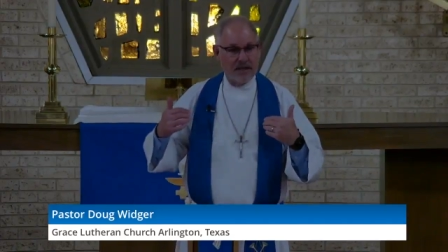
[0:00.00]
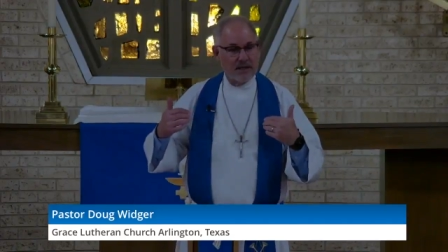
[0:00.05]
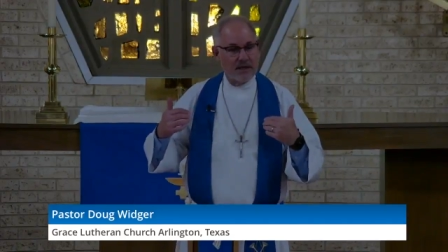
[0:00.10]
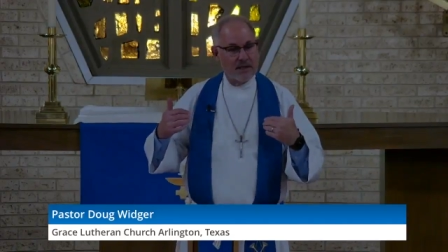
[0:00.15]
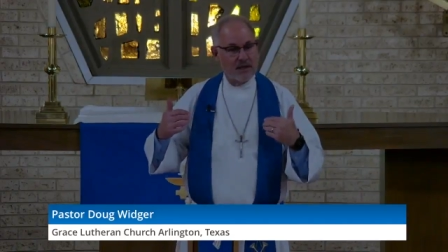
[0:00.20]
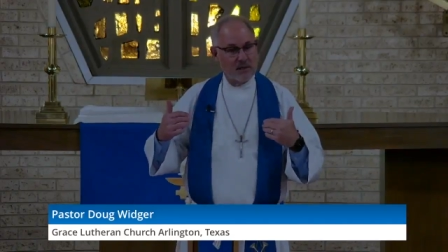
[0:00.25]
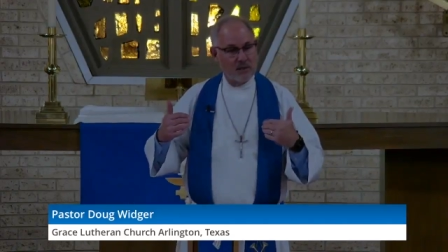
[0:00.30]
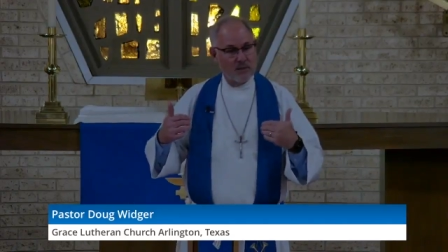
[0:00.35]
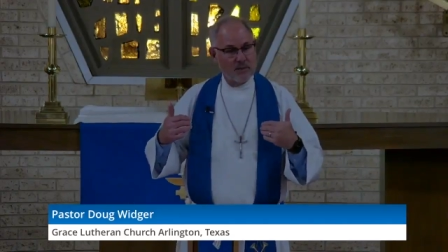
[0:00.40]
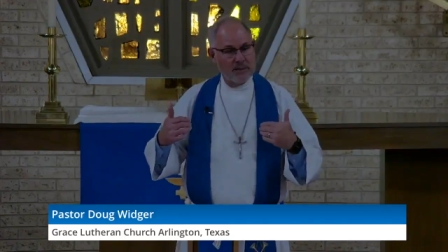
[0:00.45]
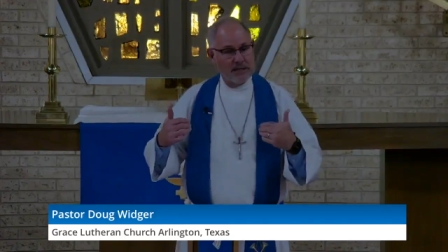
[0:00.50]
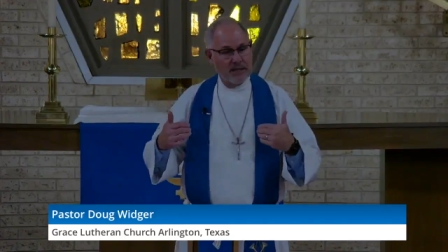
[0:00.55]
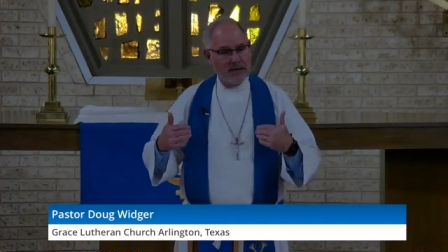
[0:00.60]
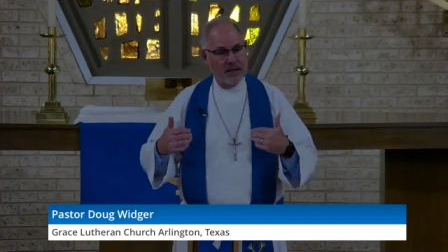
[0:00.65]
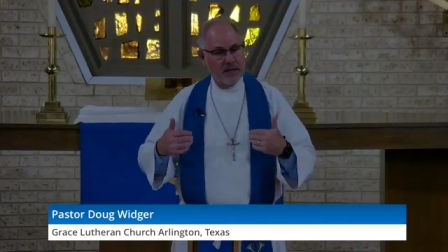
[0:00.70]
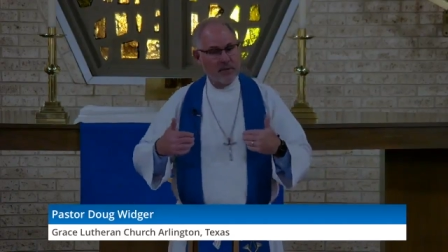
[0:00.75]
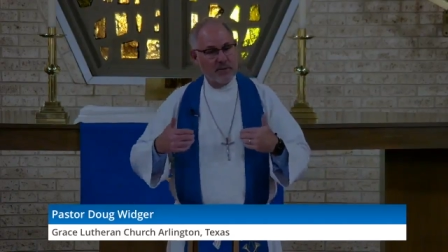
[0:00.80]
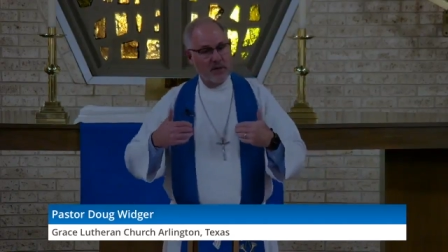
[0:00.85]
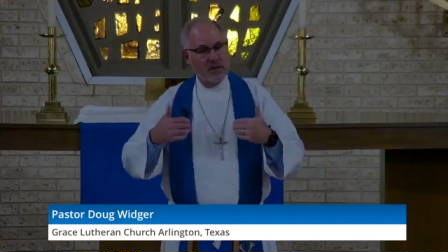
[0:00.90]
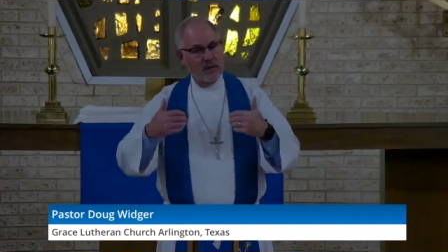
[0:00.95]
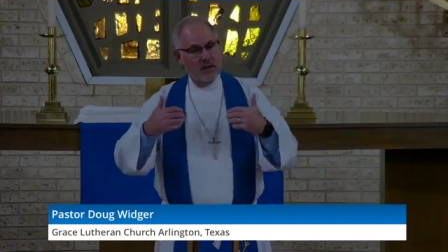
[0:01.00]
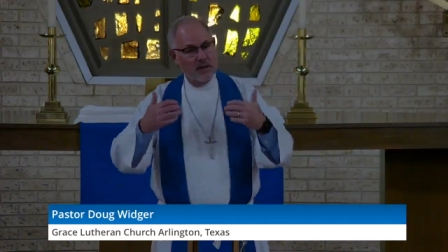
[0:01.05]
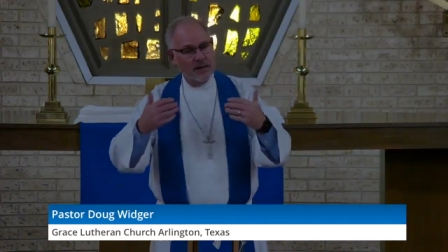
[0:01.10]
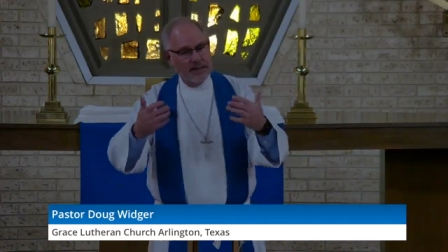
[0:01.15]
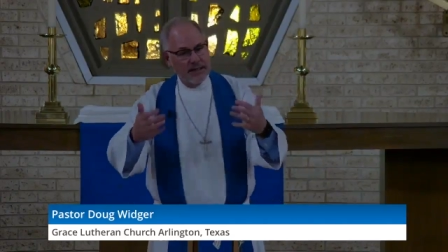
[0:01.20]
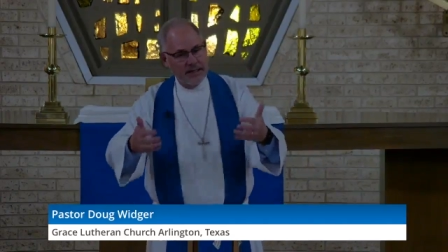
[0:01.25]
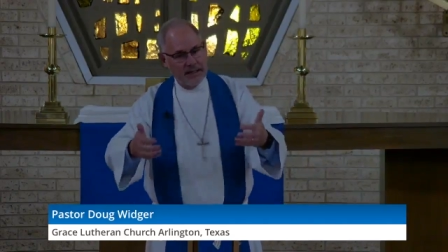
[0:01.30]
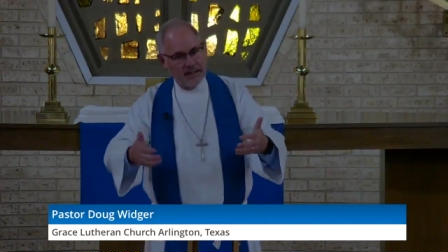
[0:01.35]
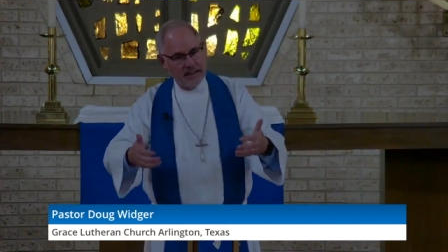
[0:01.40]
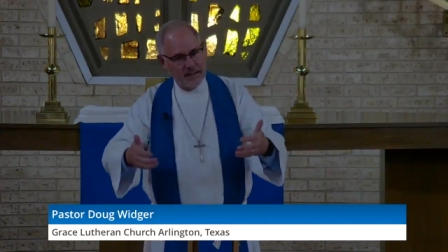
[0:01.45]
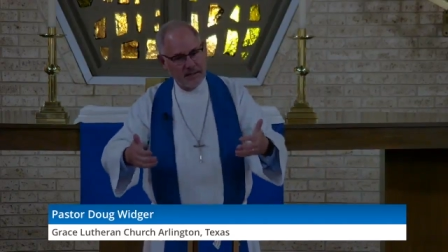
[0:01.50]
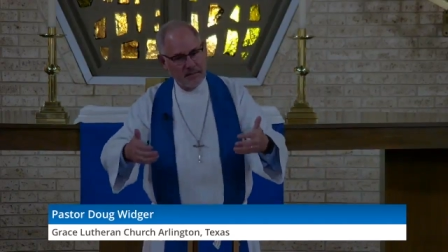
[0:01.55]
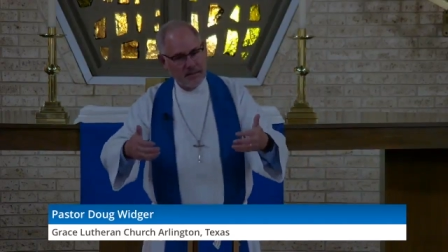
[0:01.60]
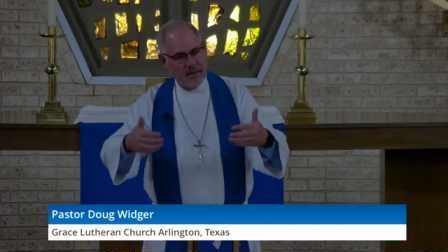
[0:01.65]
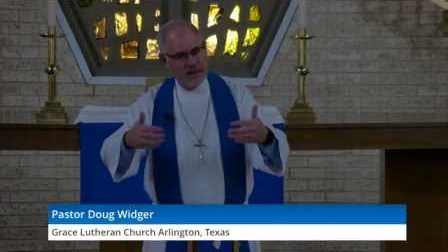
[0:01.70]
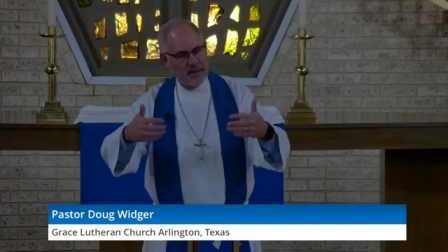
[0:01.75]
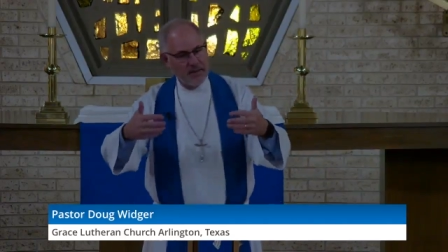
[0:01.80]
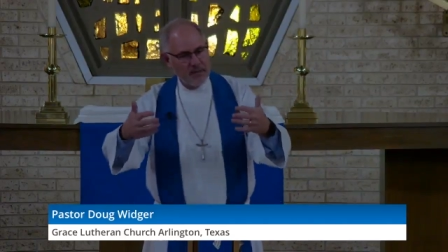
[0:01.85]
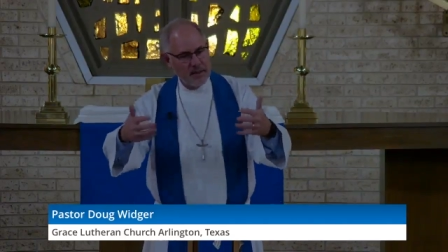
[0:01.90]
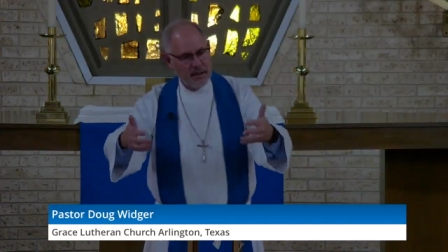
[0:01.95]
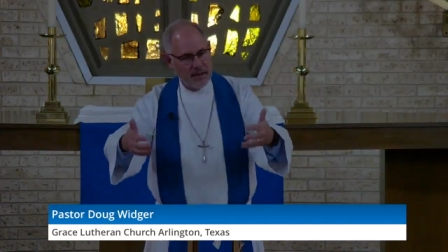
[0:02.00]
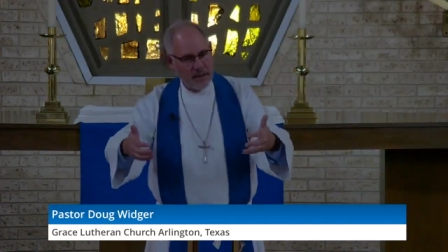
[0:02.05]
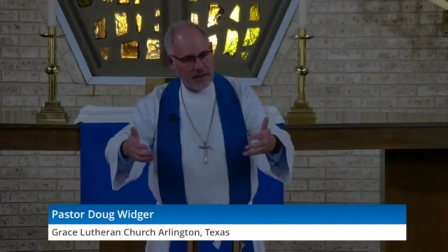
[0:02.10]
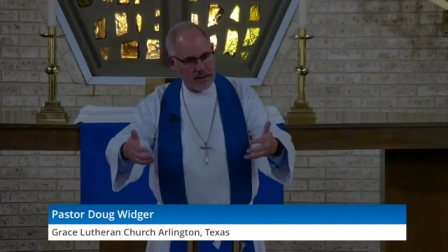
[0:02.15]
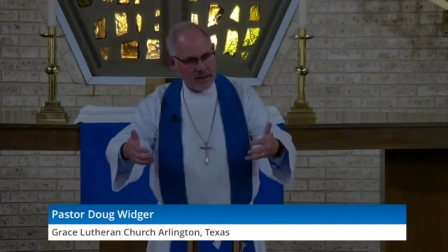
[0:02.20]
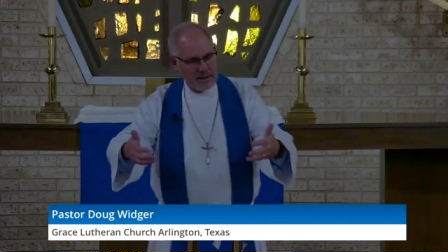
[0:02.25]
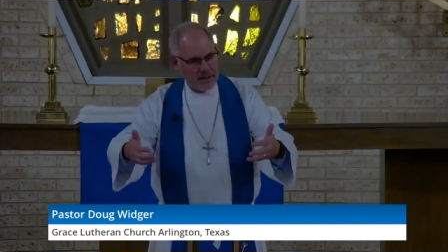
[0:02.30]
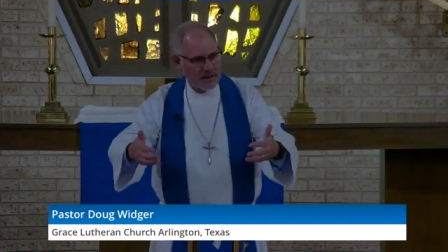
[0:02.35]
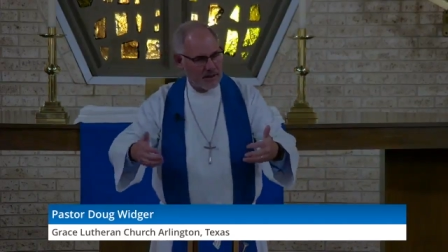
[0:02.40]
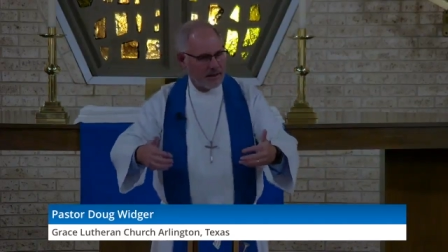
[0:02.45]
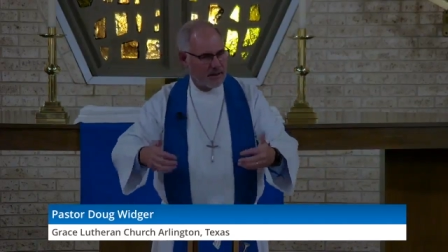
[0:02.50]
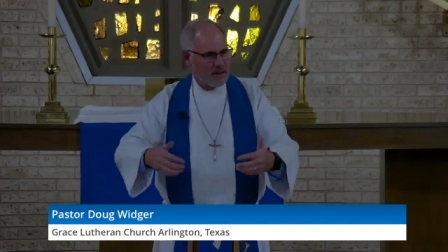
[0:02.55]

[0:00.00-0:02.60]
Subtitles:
that you would become clean by blood.